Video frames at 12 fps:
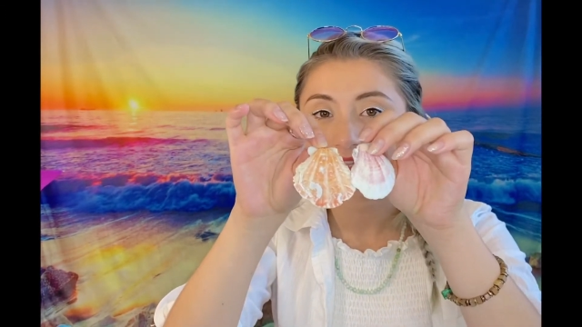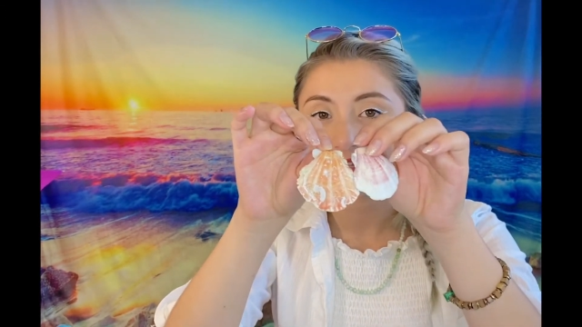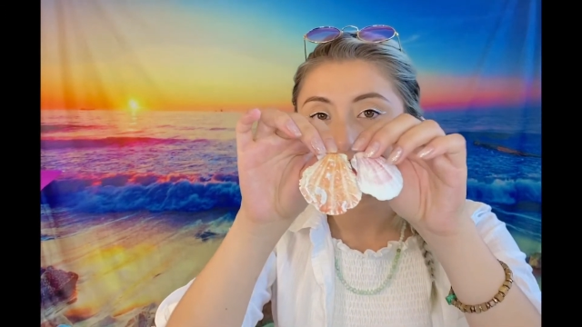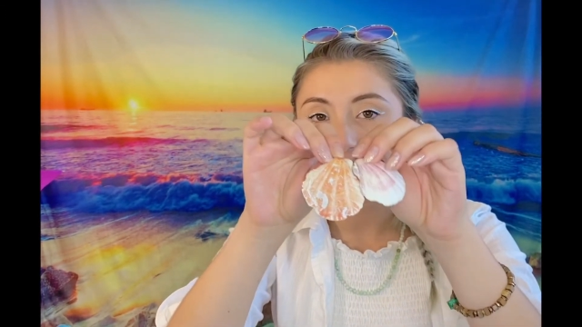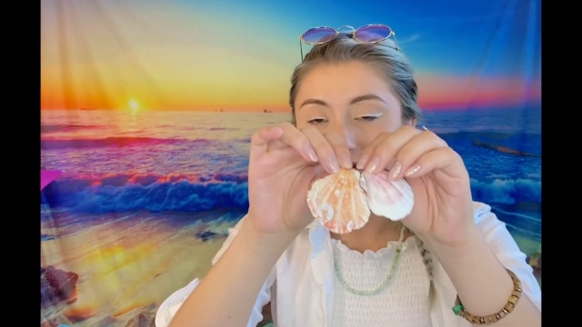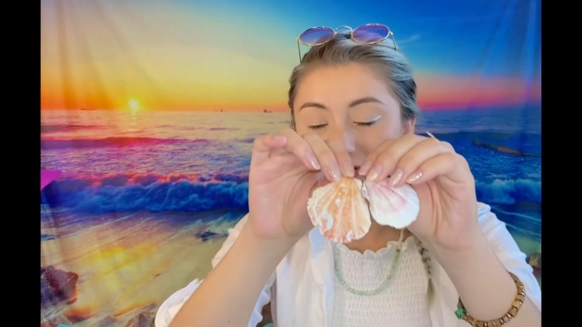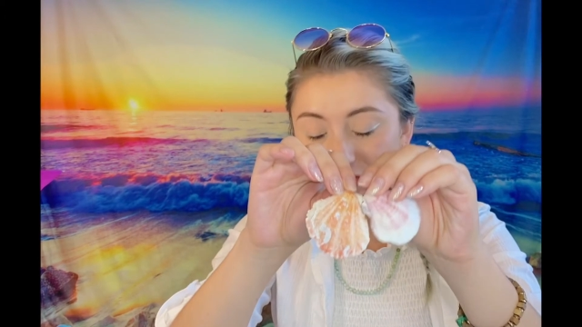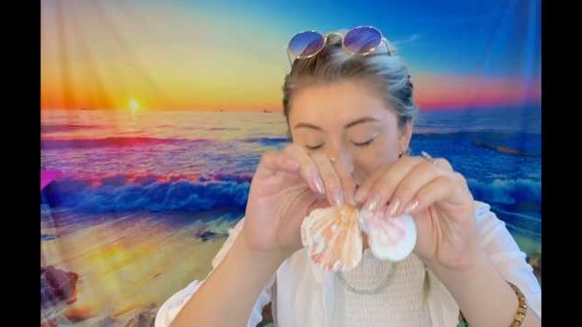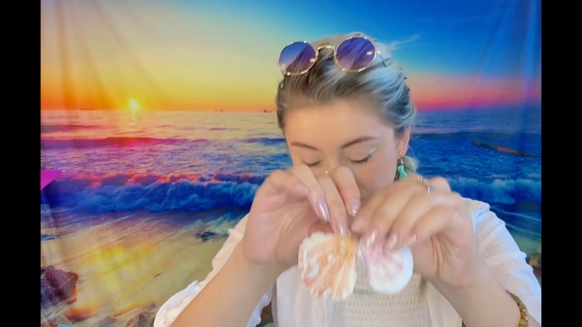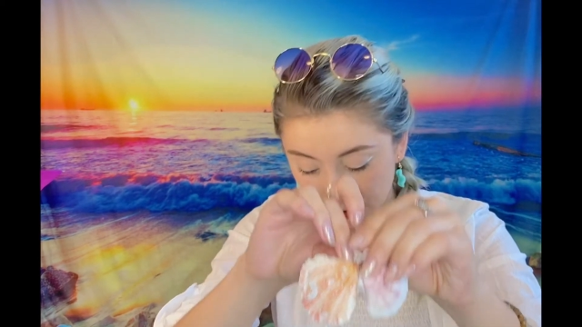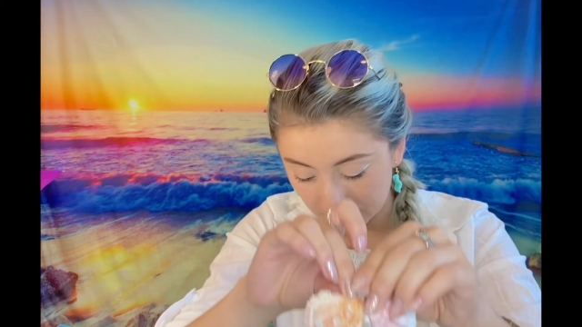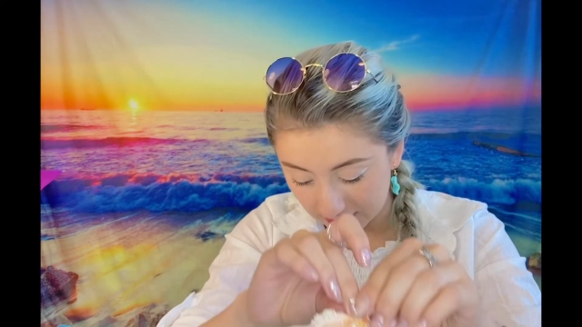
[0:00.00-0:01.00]
There's
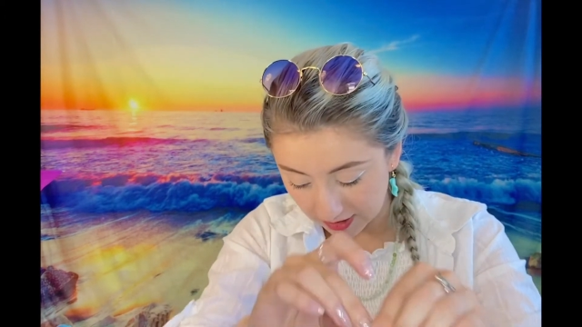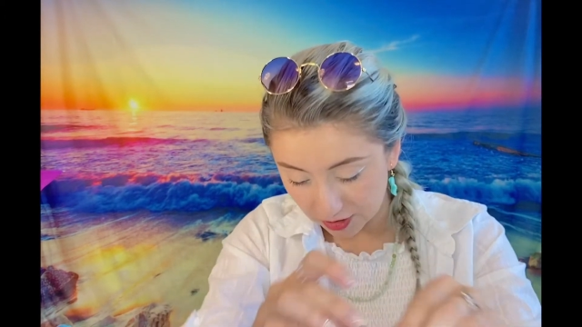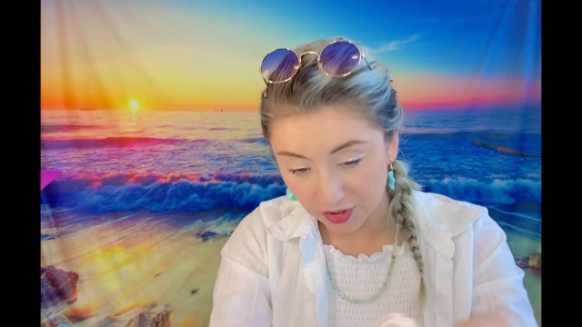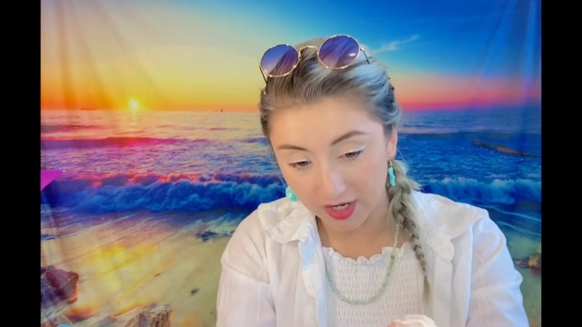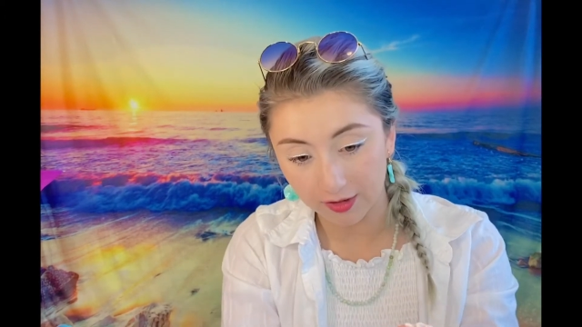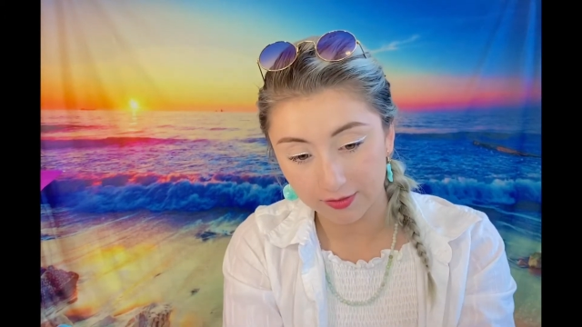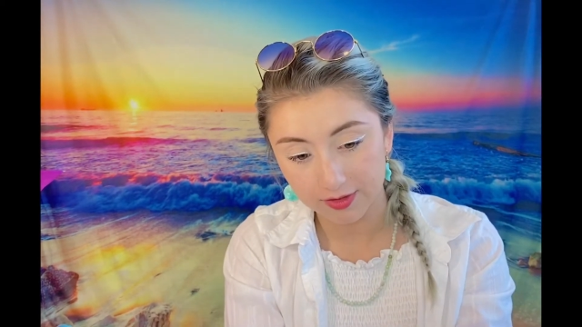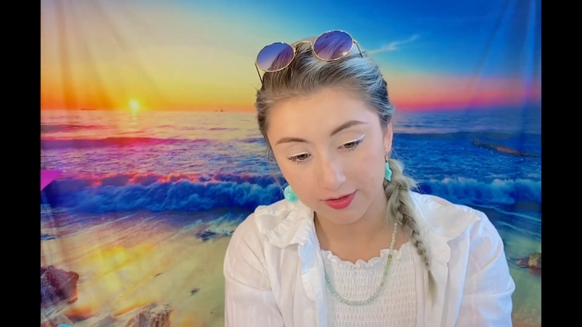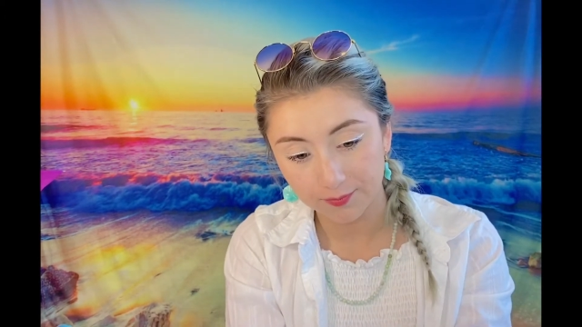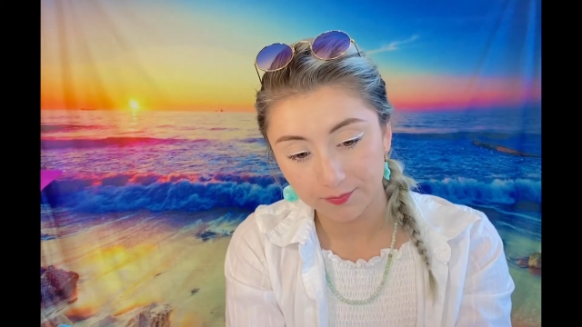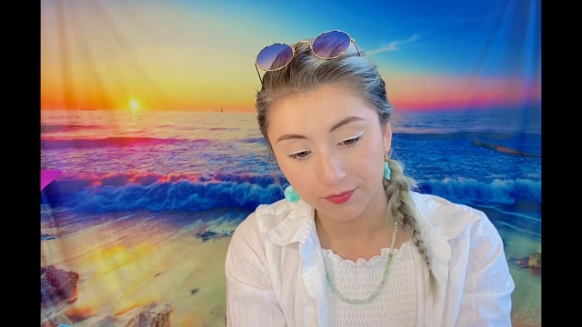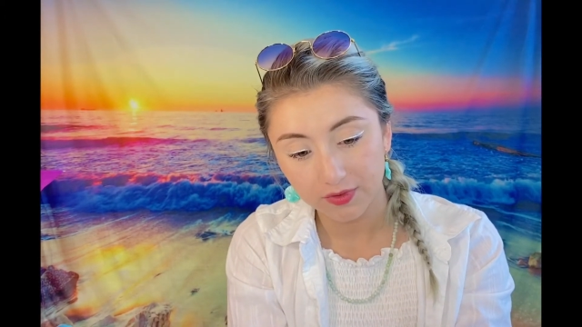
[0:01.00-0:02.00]
2 seashells.
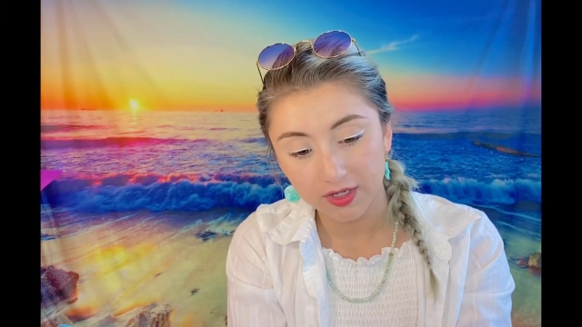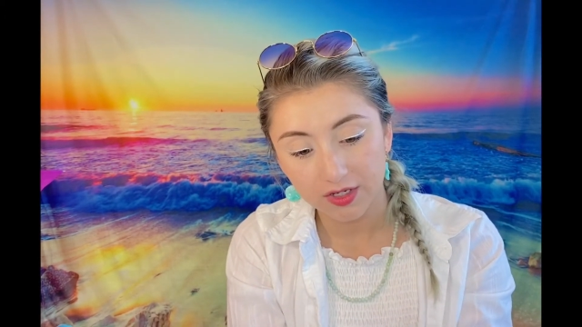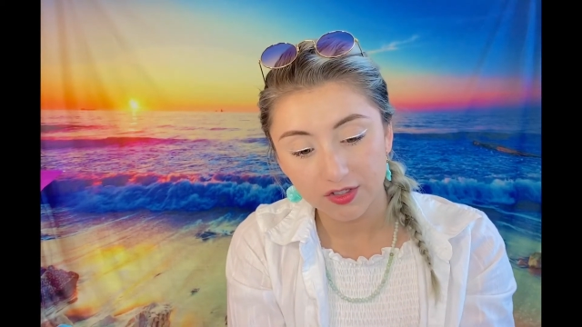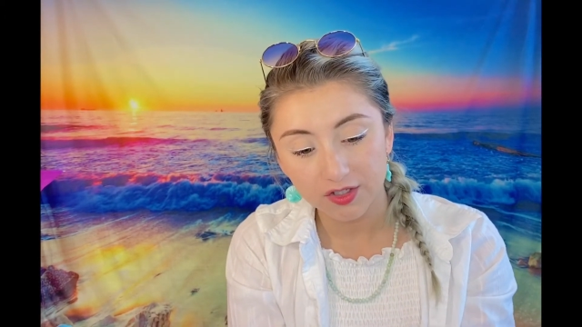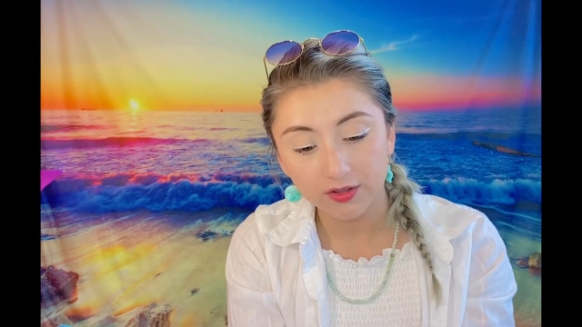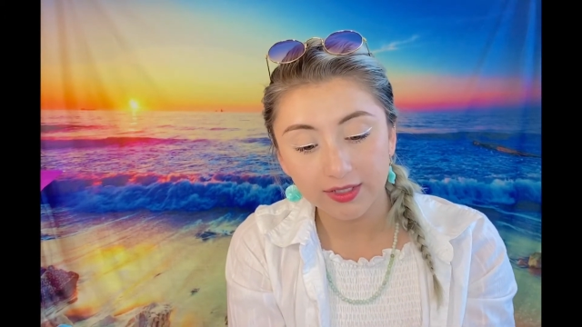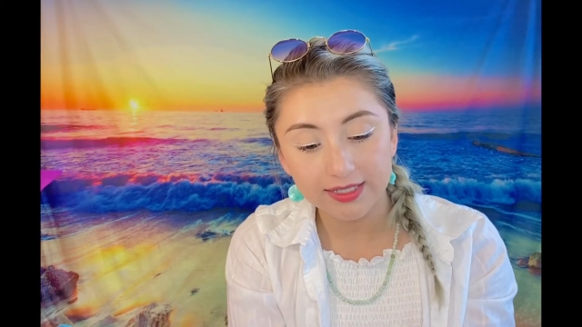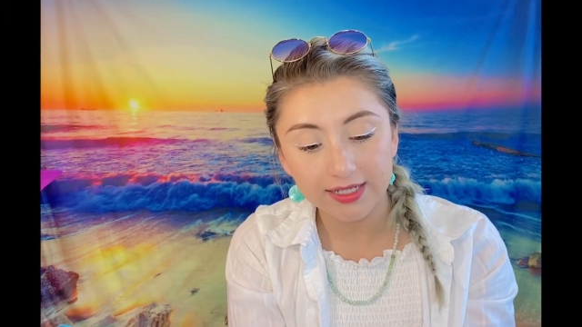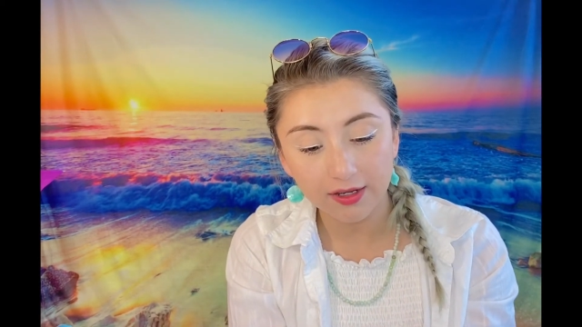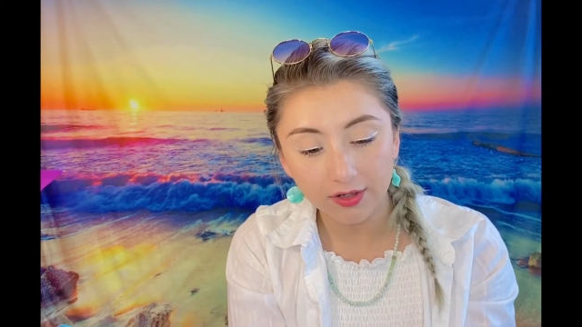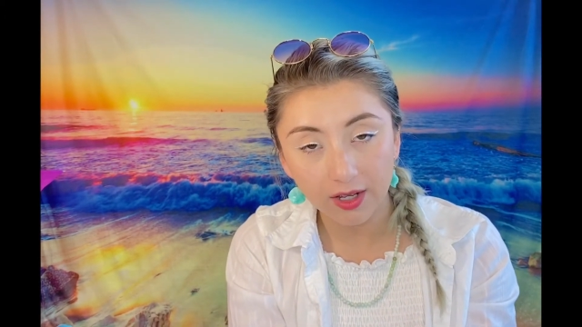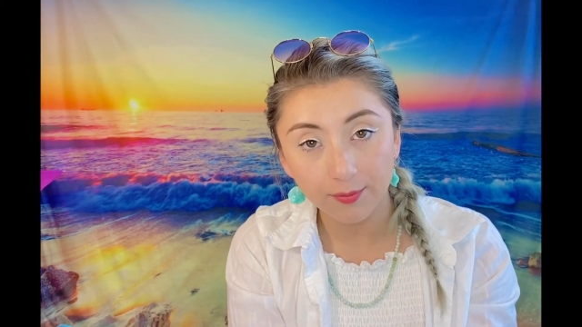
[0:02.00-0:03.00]
So let's
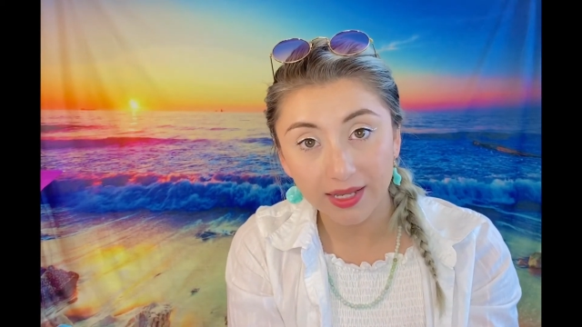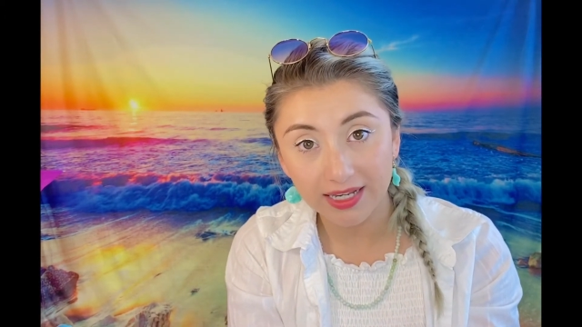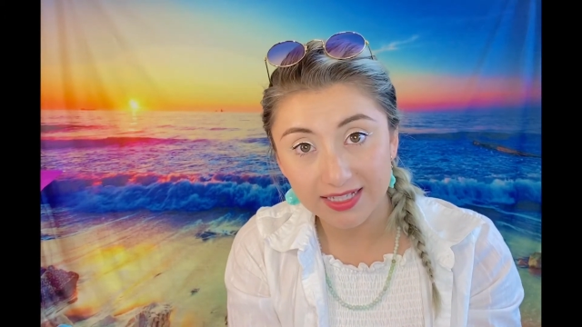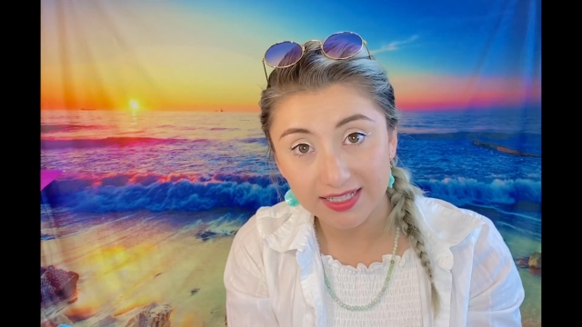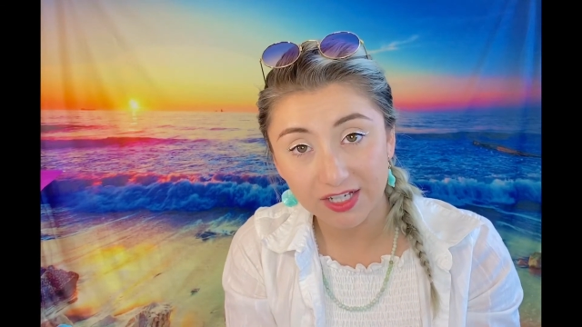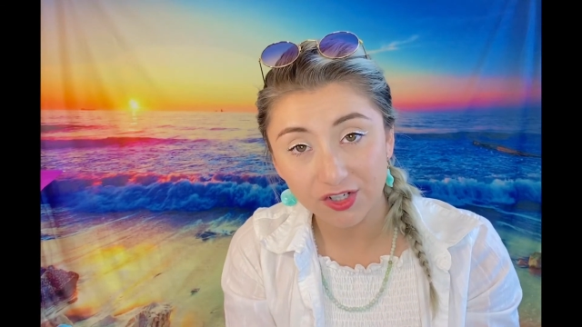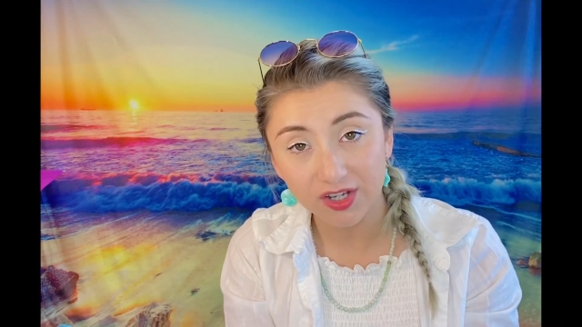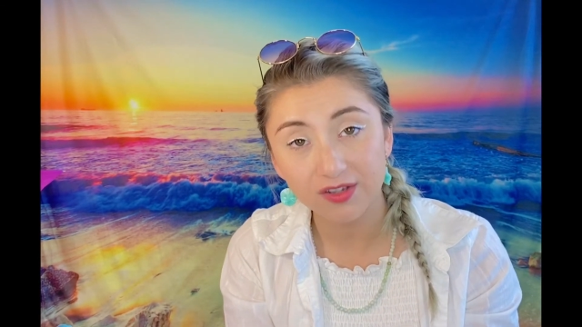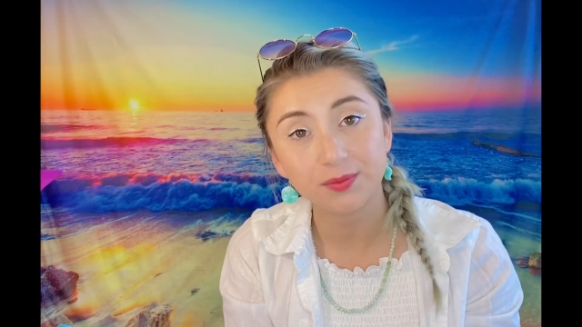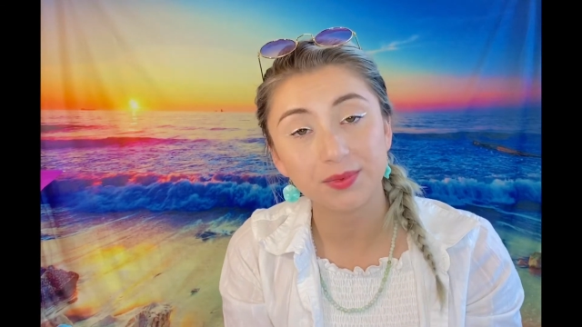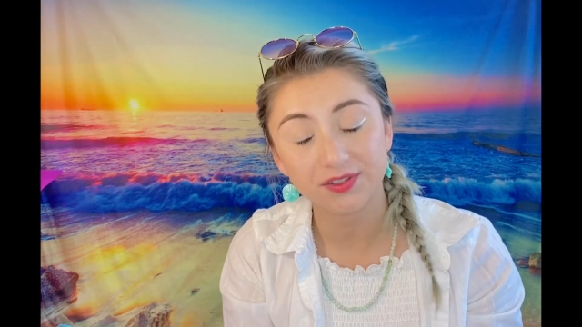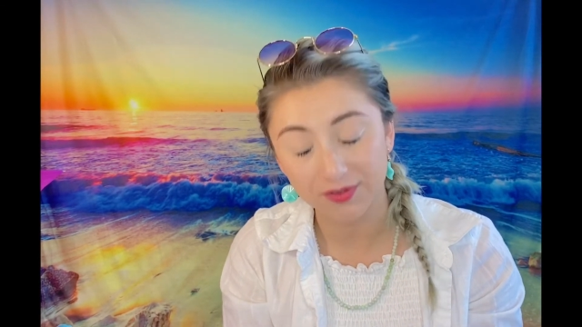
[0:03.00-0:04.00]
count how many
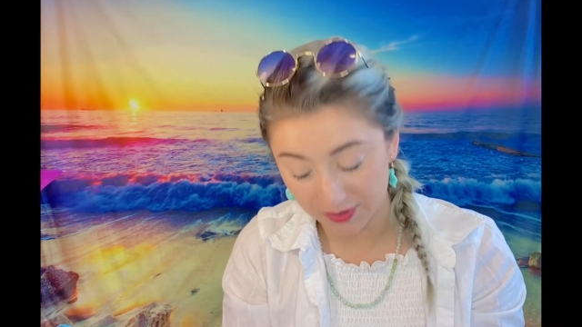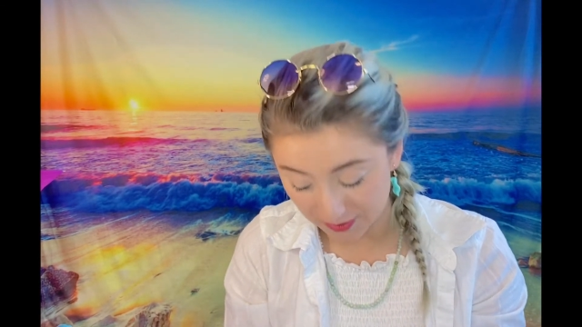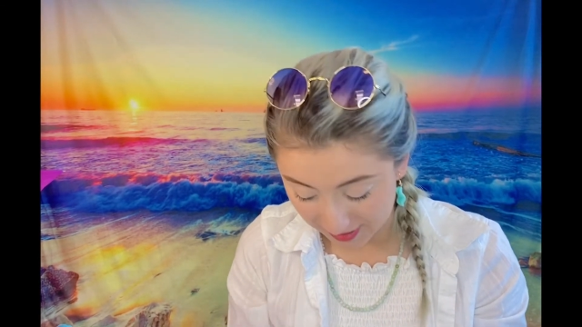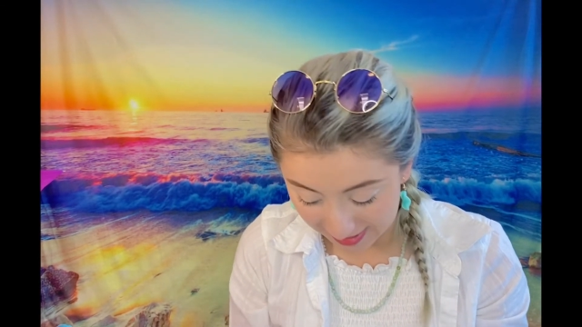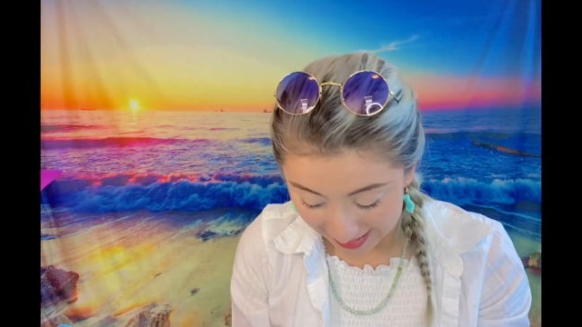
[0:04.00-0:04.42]
seashells Miss Victoria